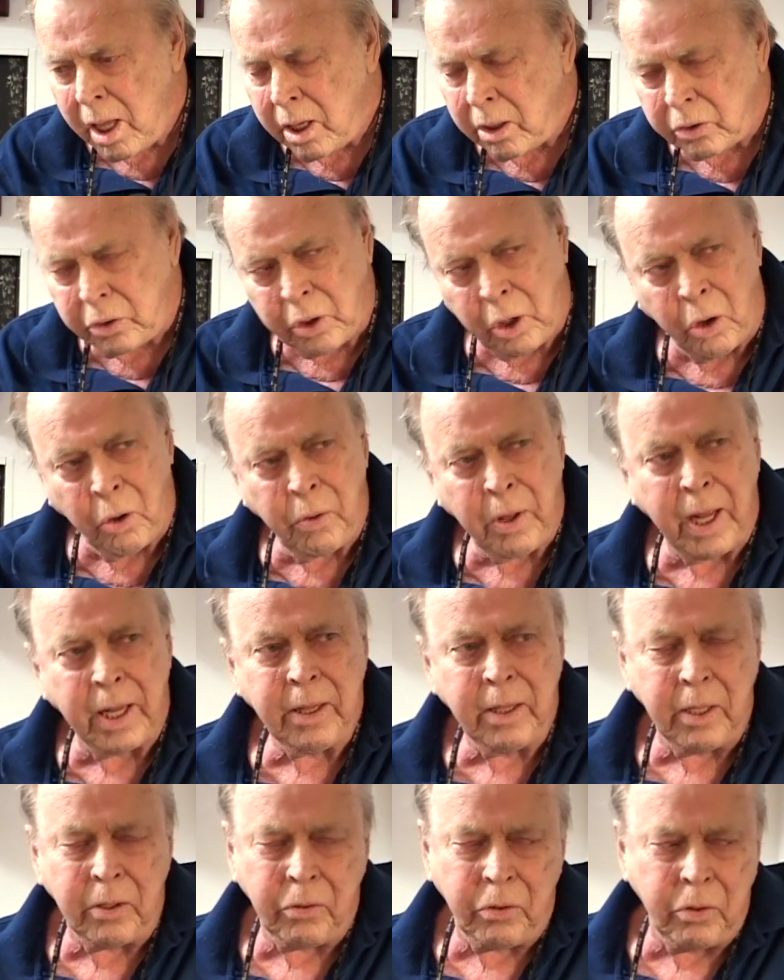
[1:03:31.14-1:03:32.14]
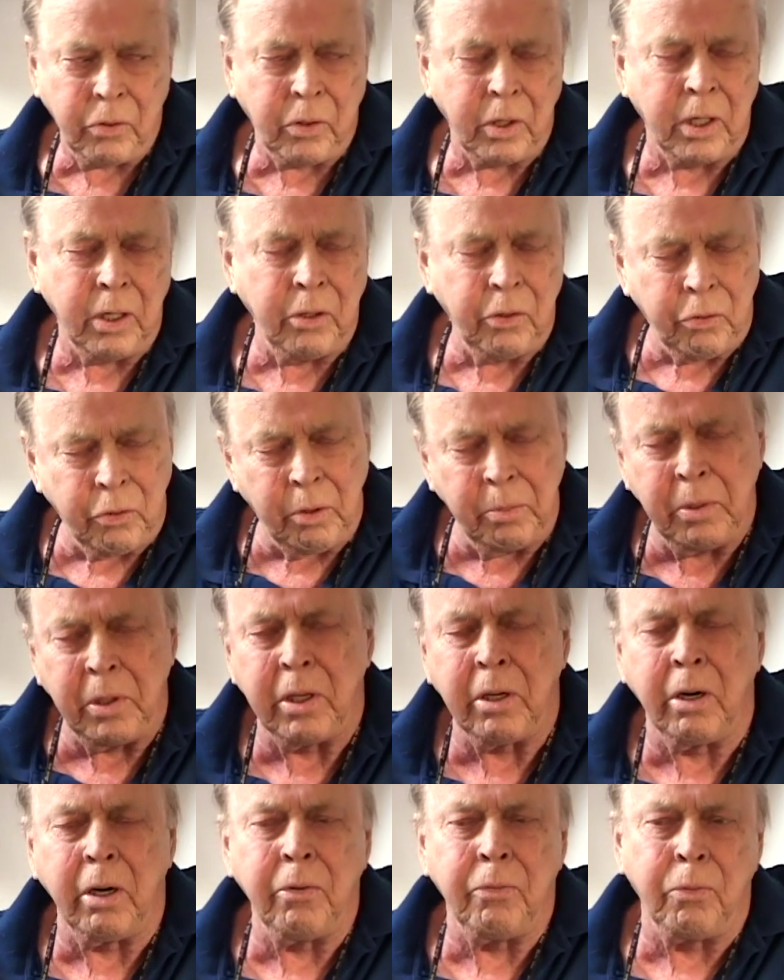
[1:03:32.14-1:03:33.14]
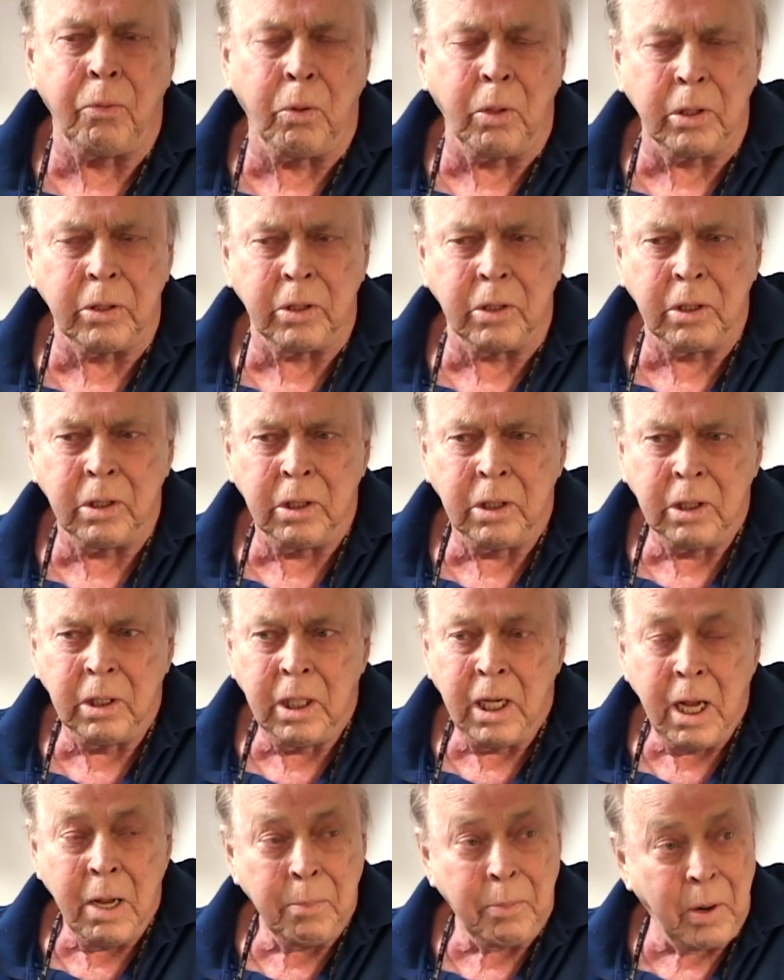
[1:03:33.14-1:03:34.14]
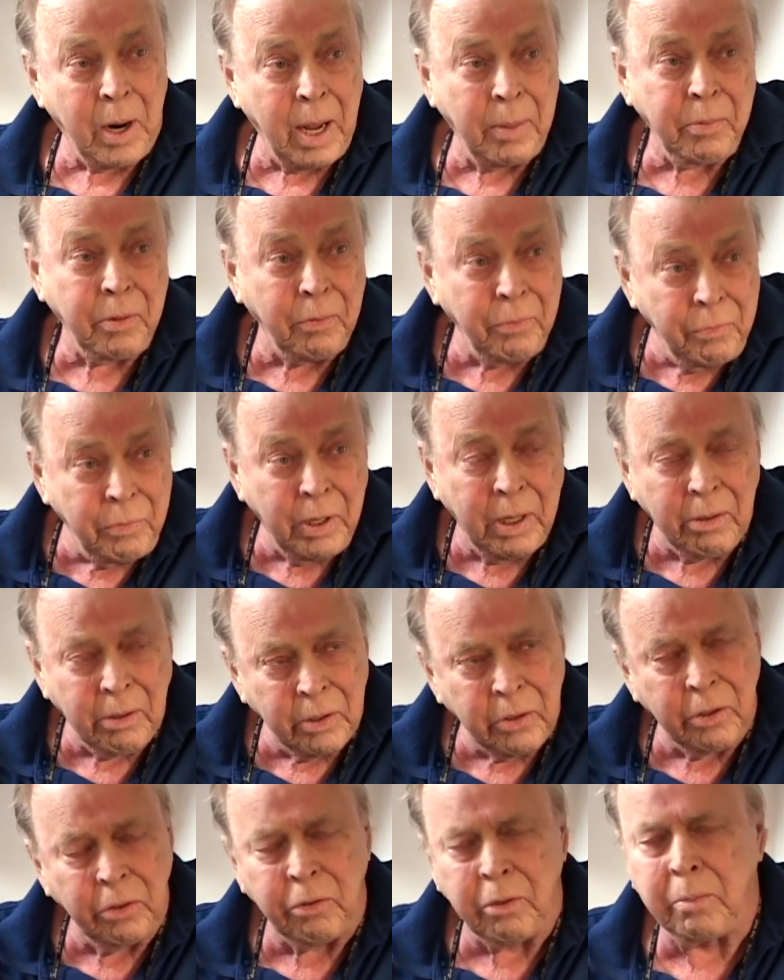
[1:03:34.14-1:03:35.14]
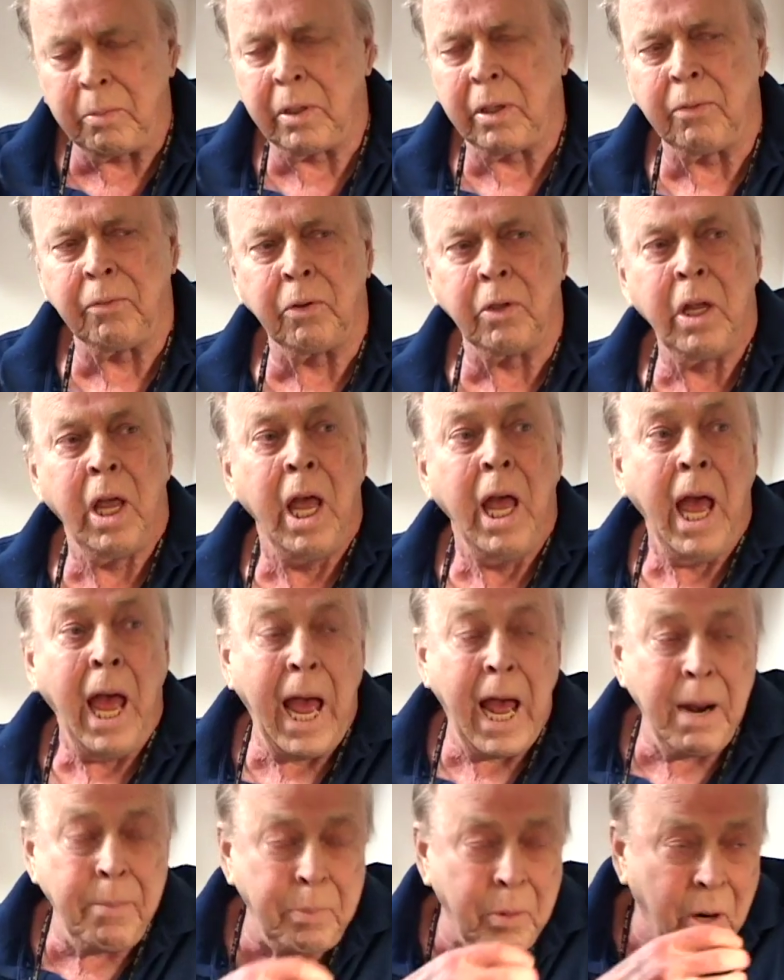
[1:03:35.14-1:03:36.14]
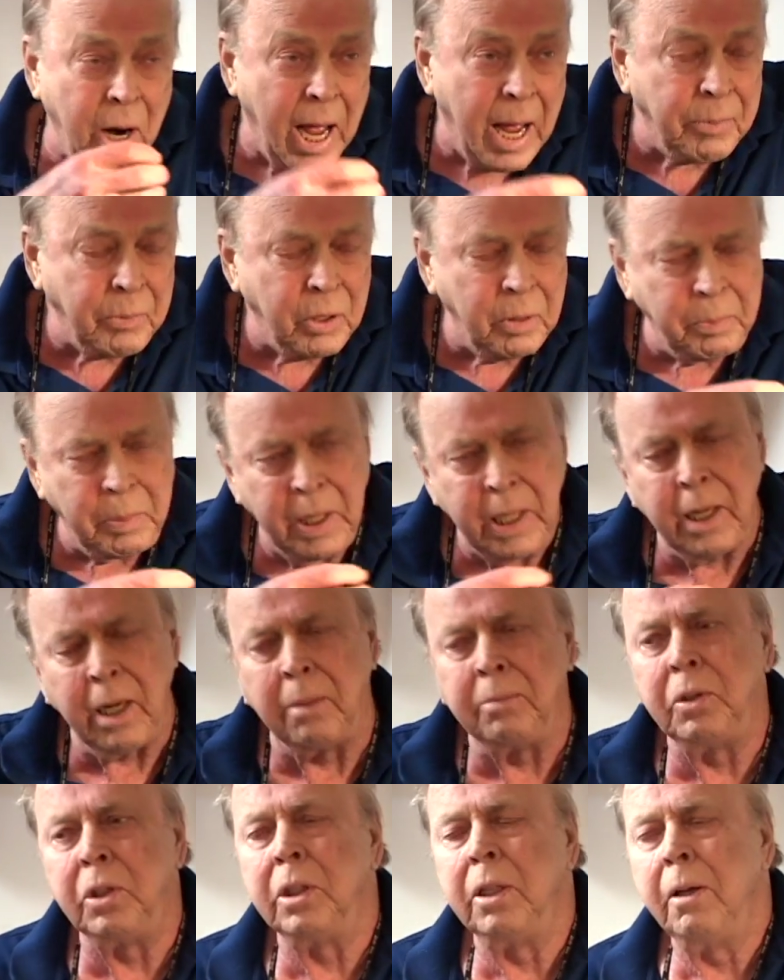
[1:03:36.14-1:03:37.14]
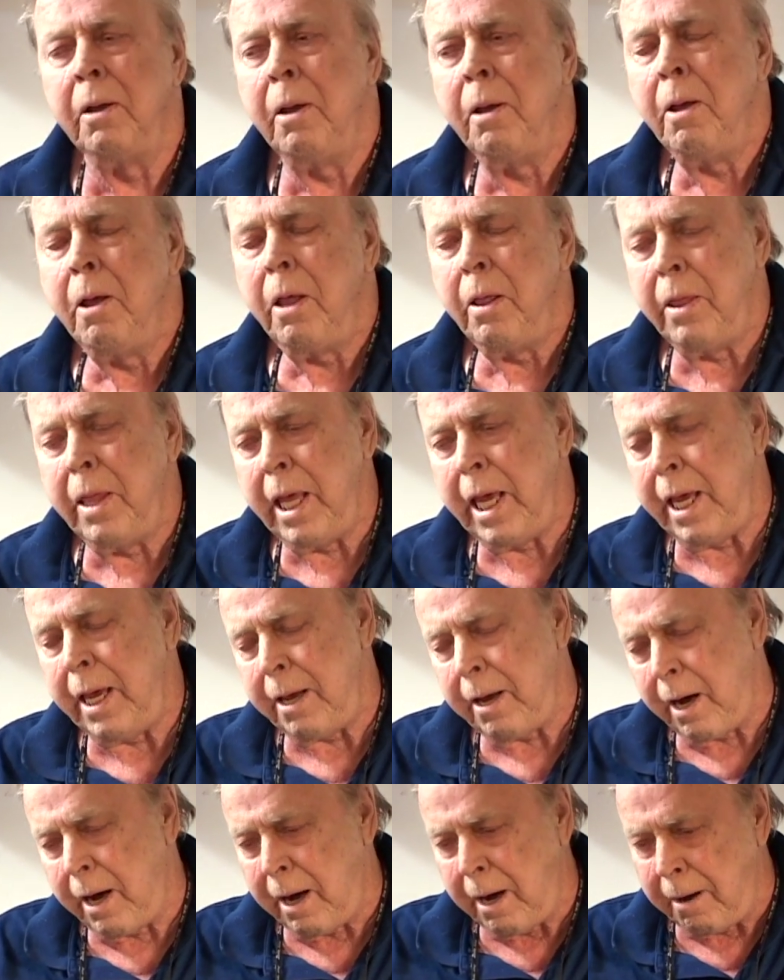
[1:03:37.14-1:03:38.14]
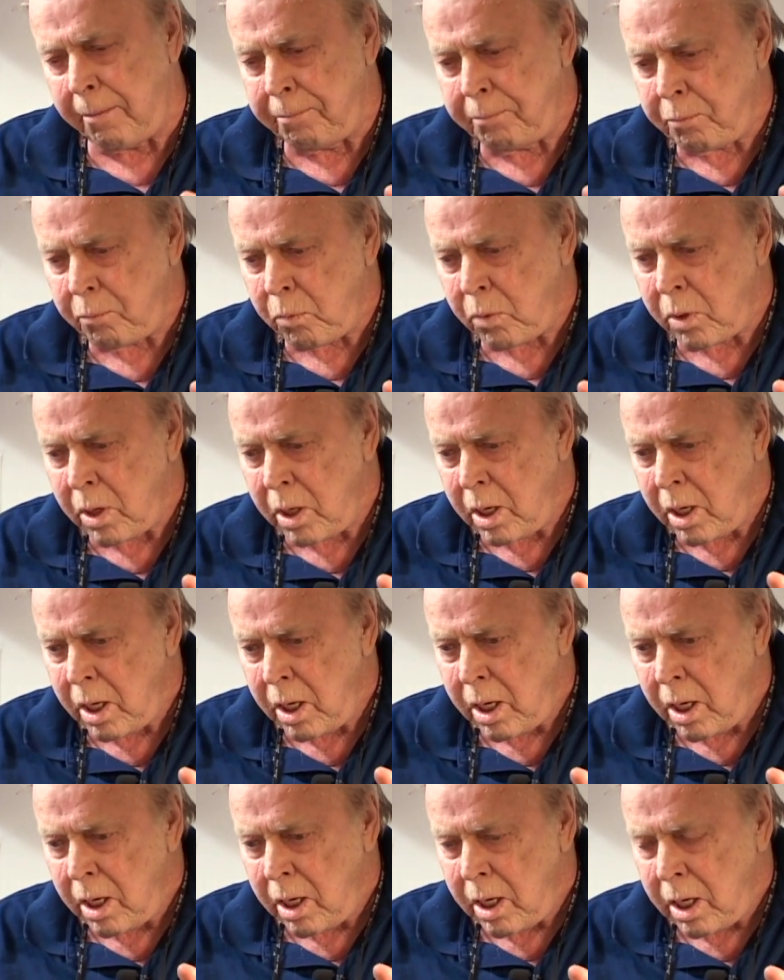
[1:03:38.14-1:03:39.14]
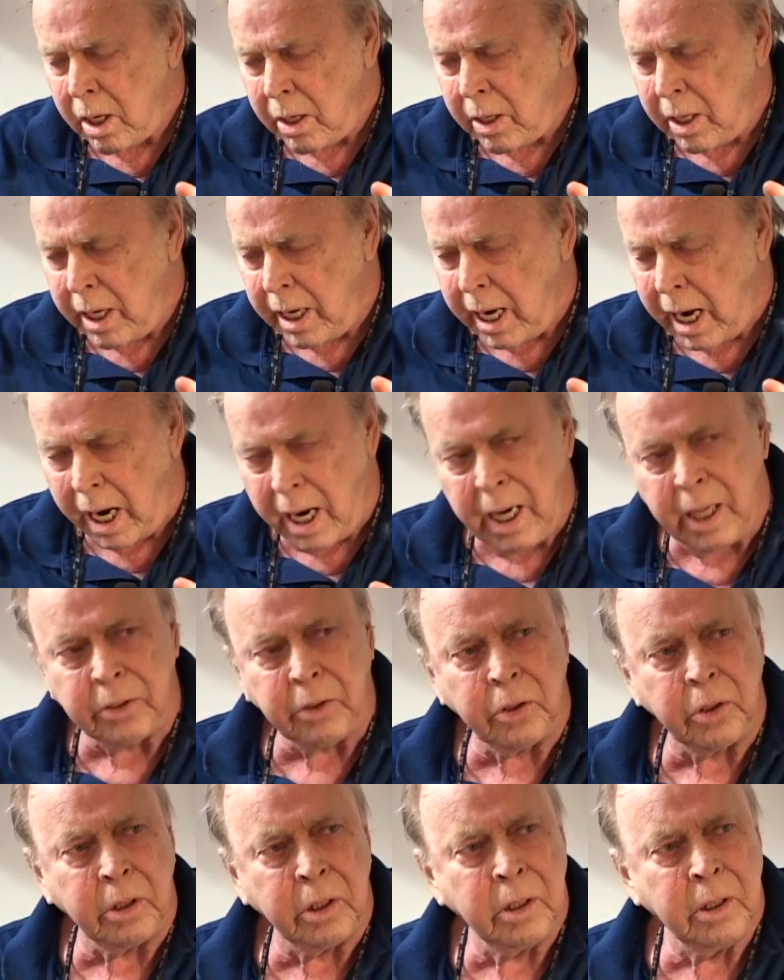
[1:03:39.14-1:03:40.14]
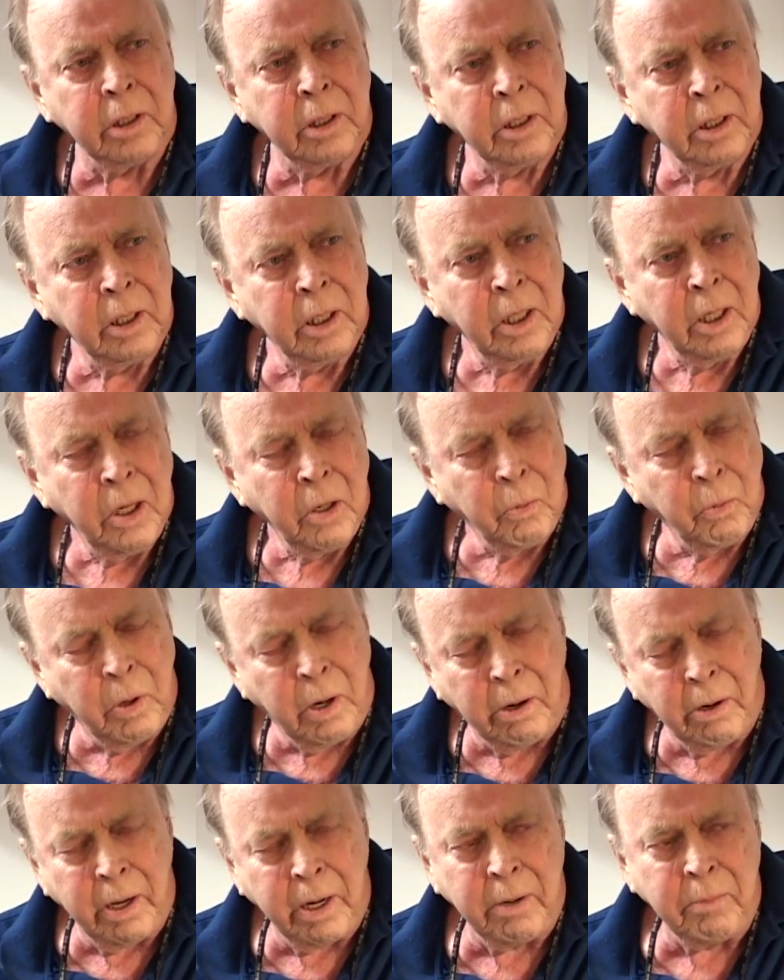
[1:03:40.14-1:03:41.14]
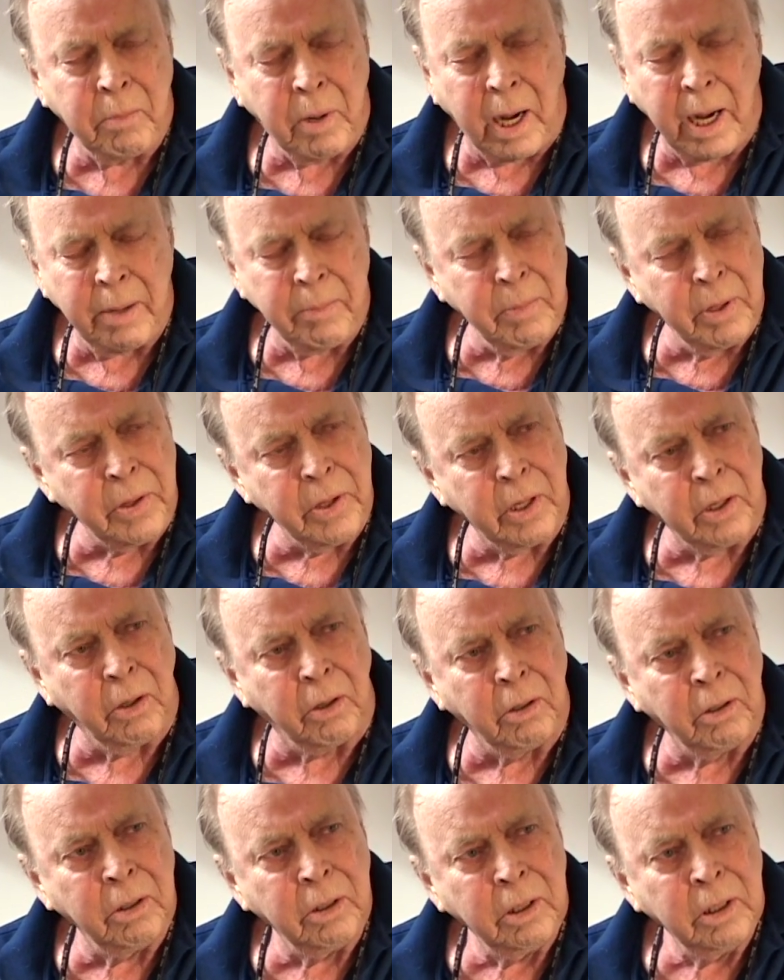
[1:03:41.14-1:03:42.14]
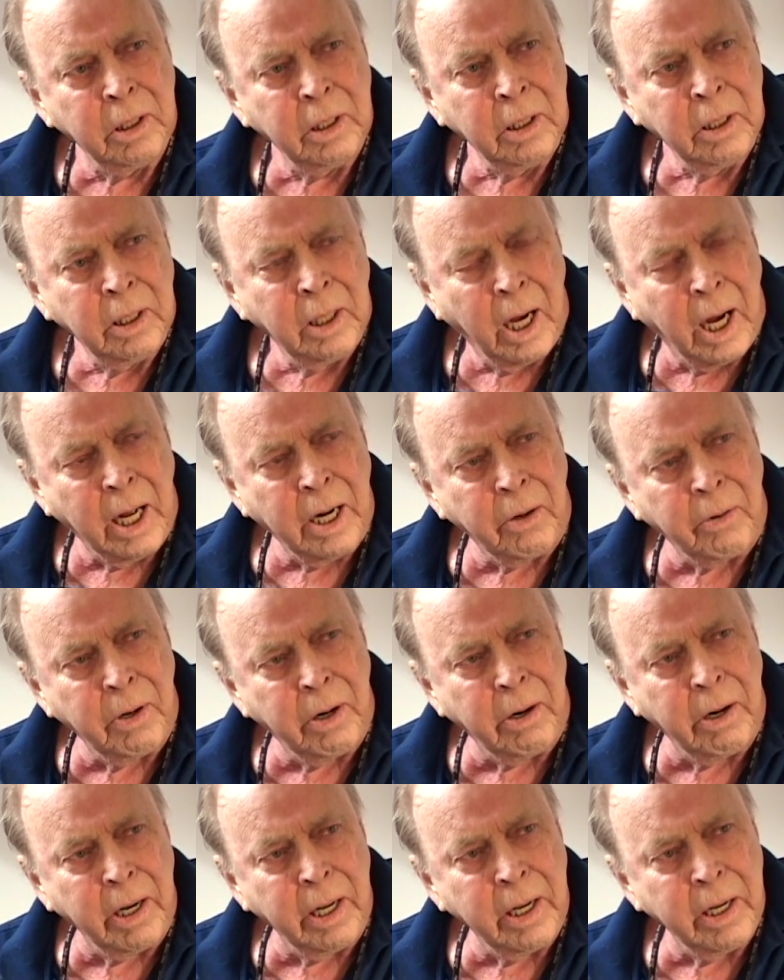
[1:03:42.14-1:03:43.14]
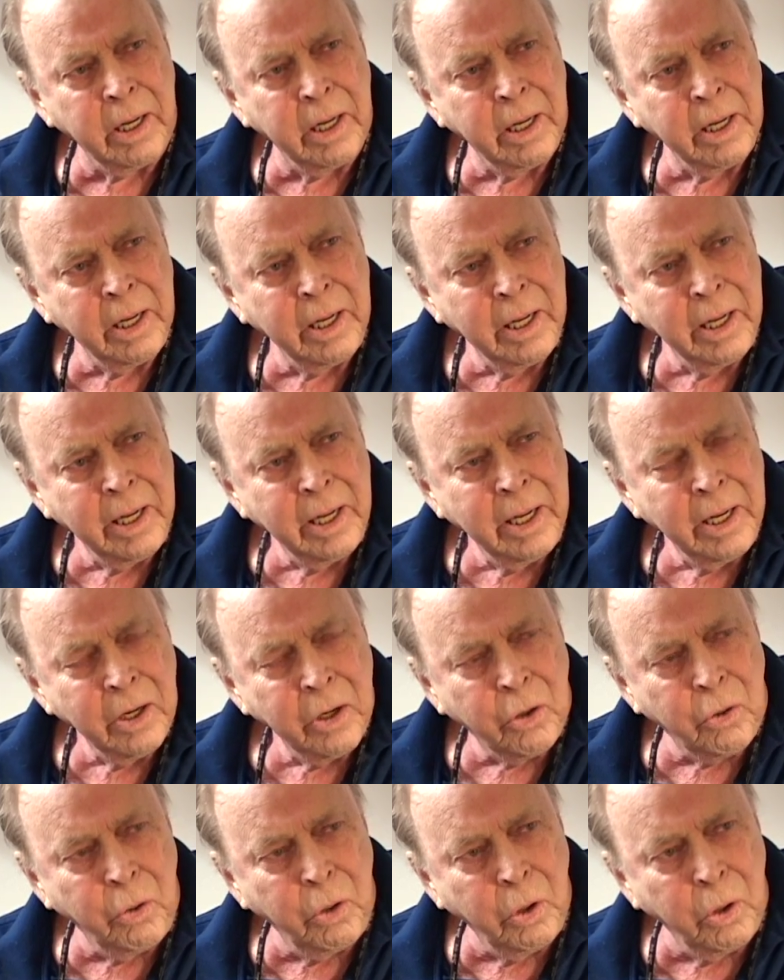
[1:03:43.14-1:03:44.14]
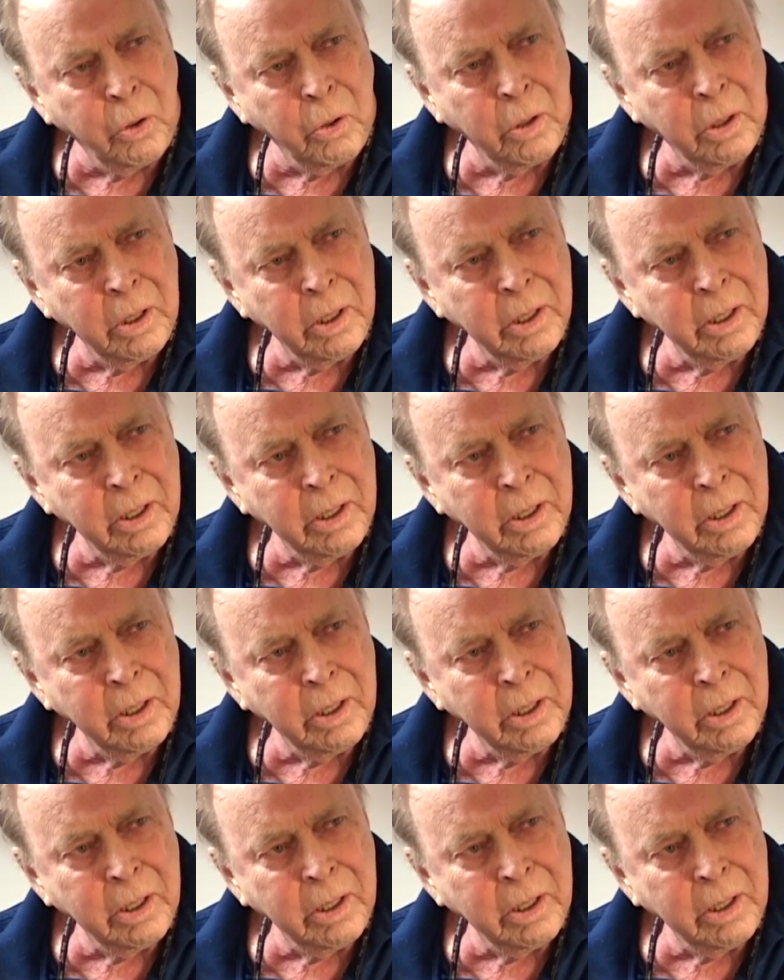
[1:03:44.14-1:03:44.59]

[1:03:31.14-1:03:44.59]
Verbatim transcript: so that this is a contributory force, perhaps a vigorous contributory force. And perhaps it becomes the um, the husk wherein my mythical honorary crew